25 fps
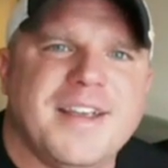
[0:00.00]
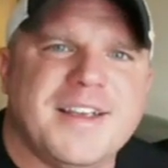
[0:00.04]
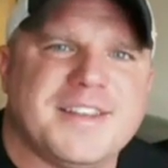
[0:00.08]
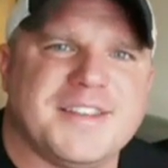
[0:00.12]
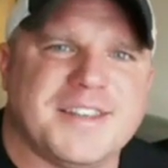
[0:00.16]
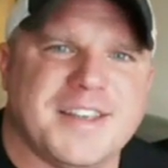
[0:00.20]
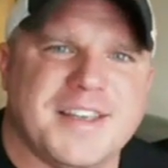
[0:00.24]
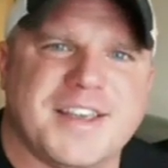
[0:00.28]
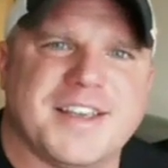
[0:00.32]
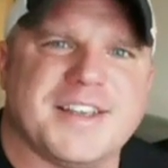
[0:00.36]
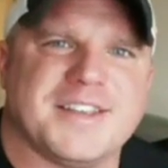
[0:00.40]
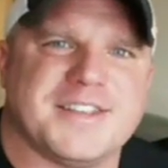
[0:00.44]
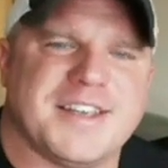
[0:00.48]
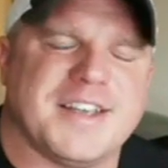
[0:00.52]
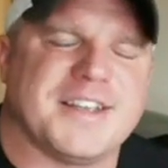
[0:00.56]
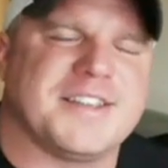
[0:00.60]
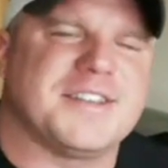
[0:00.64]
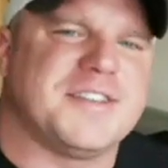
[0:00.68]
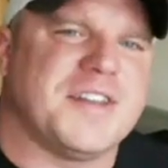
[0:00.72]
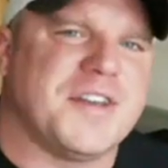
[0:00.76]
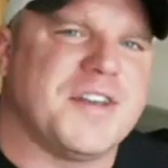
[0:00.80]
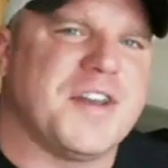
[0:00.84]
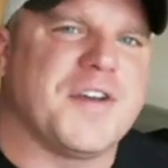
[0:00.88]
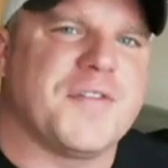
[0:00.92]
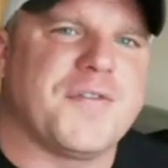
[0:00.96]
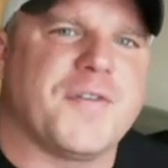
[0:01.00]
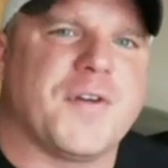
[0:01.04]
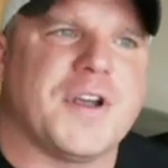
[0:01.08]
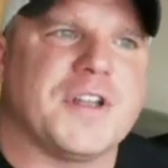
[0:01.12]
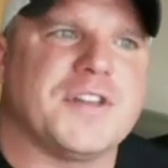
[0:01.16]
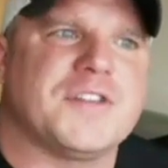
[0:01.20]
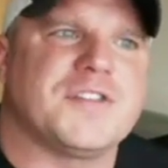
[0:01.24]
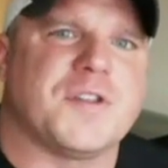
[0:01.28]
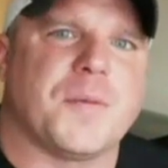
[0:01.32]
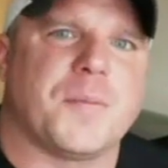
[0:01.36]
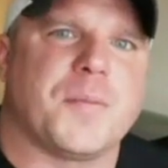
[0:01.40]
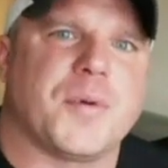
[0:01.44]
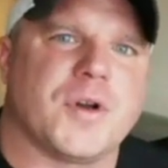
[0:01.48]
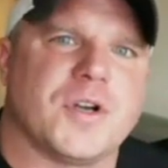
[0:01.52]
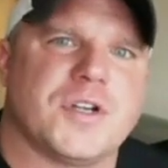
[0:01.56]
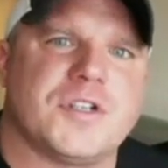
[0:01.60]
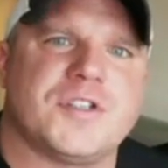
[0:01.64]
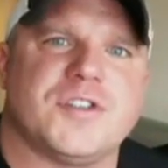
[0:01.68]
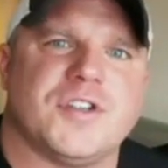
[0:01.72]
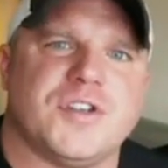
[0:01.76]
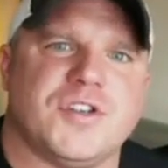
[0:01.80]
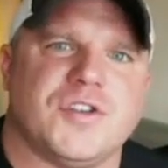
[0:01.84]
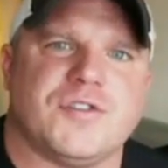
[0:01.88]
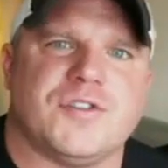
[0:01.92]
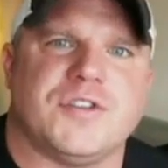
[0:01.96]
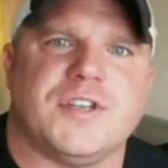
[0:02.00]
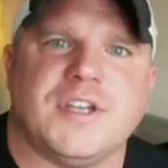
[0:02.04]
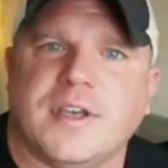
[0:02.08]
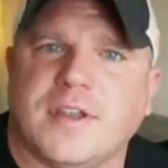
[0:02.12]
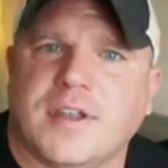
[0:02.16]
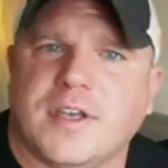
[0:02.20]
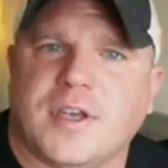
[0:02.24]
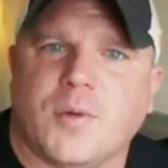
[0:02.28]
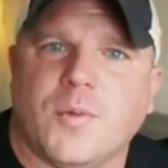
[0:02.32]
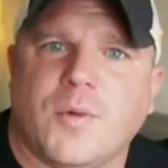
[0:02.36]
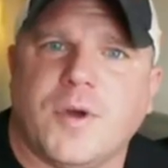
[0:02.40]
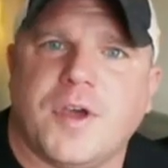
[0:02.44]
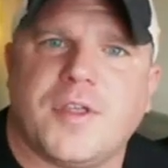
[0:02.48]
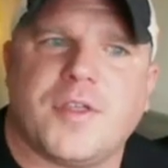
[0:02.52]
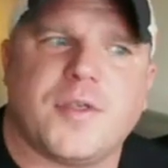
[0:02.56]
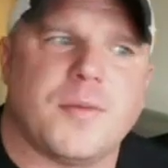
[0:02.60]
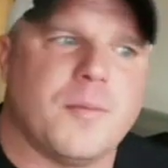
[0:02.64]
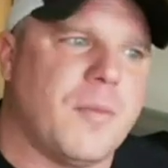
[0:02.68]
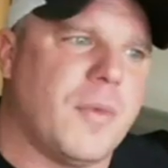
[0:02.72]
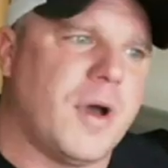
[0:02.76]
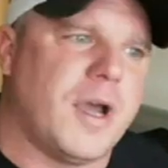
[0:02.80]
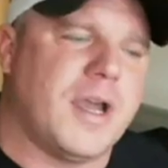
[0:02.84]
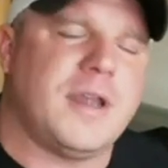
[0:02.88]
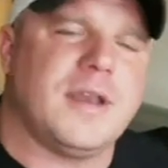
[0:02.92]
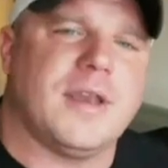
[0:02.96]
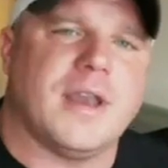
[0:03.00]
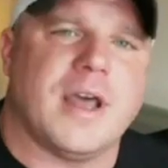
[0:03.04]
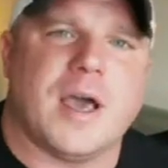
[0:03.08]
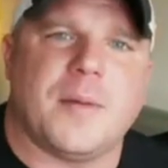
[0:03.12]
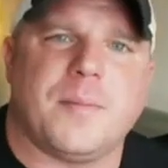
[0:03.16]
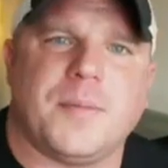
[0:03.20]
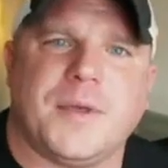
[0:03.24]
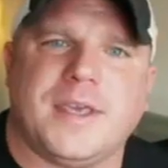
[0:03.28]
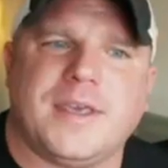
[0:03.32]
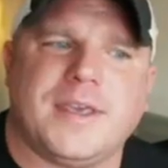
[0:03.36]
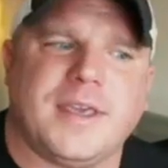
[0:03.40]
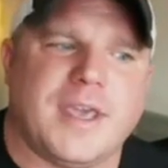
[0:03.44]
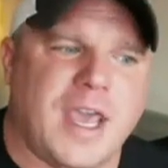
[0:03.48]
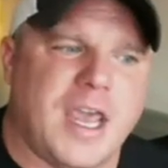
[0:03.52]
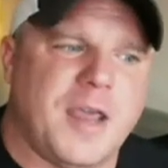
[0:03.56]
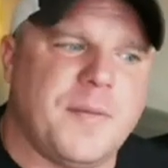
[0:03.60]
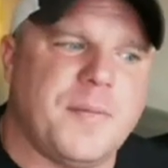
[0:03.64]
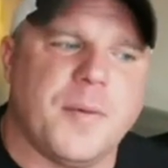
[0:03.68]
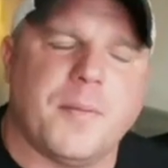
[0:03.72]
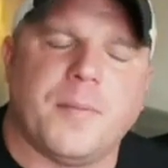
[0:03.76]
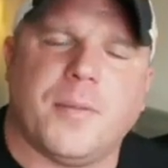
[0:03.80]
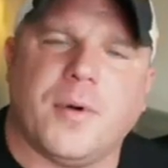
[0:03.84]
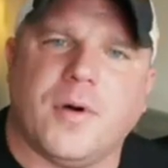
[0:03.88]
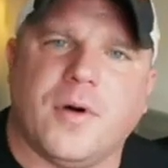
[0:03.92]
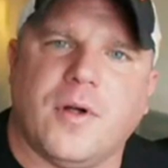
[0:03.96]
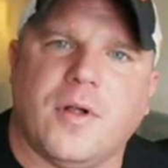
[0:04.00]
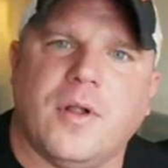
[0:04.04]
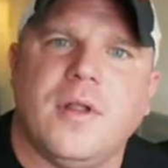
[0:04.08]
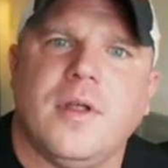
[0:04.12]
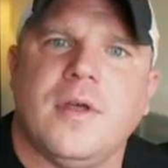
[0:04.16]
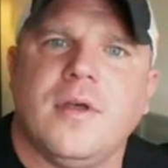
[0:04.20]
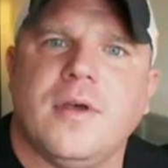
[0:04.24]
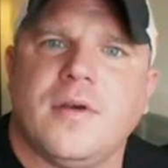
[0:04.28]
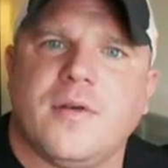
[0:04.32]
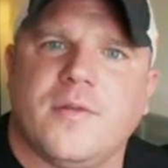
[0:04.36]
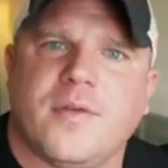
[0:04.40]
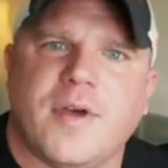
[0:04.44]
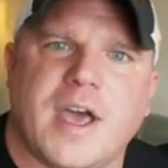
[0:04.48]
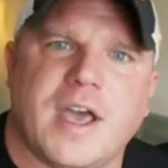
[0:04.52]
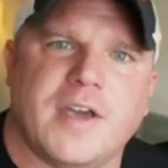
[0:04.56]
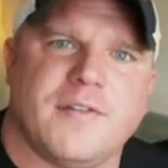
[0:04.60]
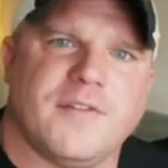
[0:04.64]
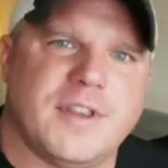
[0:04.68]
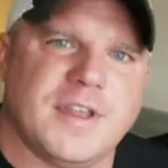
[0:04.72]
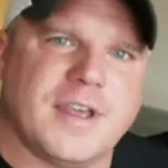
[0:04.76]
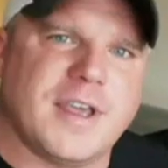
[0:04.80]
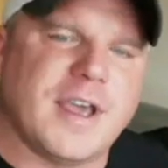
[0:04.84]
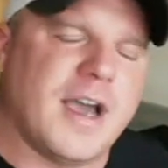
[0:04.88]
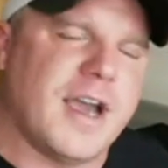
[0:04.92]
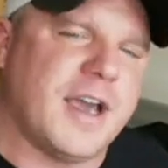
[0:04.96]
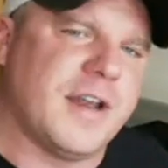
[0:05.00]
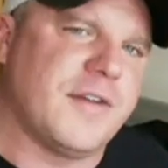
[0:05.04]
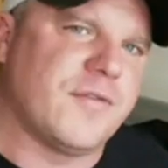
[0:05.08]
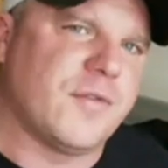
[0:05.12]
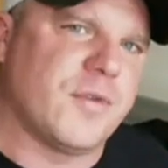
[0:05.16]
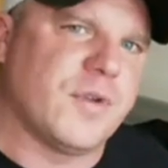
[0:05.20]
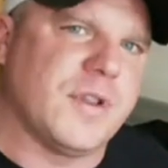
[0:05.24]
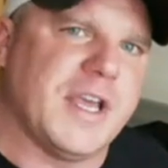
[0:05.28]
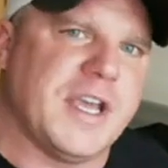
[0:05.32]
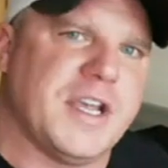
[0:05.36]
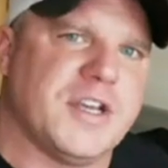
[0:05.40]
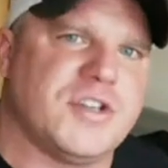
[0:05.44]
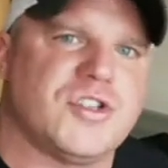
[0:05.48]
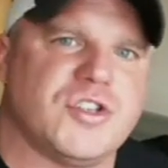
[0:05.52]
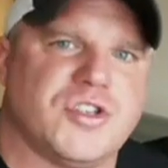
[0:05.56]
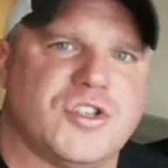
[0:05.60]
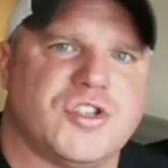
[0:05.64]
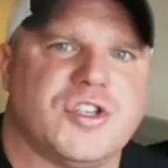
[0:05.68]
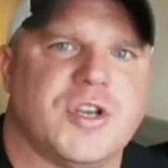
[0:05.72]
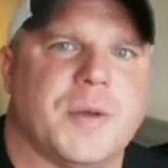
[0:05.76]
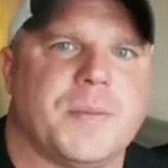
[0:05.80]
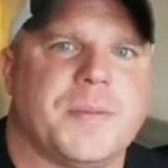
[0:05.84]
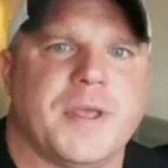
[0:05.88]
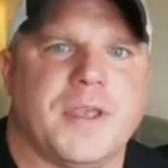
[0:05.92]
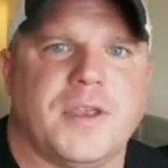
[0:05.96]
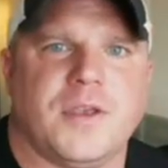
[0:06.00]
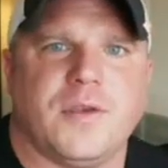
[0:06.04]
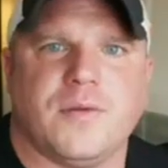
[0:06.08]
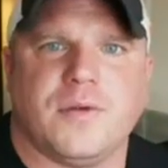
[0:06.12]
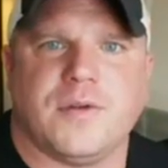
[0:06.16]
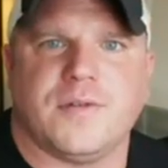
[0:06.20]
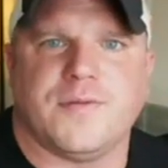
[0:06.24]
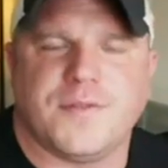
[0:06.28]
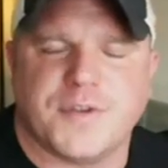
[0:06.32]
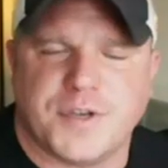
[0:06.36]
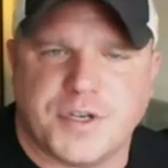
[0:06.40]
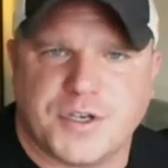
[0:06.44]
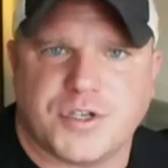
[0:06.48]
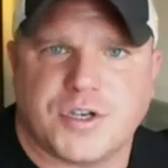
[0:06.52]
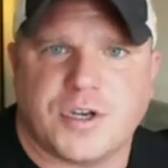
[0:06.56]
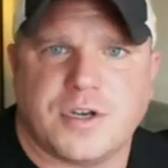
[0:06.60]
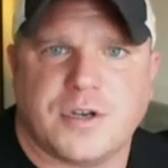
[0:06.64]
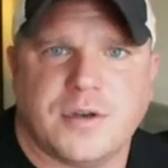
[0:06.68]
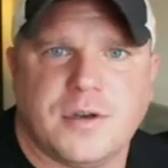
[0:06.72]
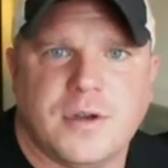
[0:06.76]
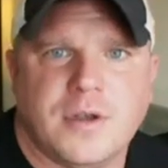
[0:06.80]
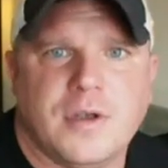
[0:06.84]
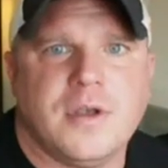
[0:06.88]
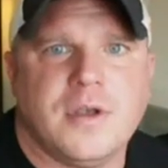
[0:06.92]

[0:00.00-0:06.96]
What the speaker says: See, because that's the difference. The person you're dealing with might not be capable of having the kind of relationship that you envision.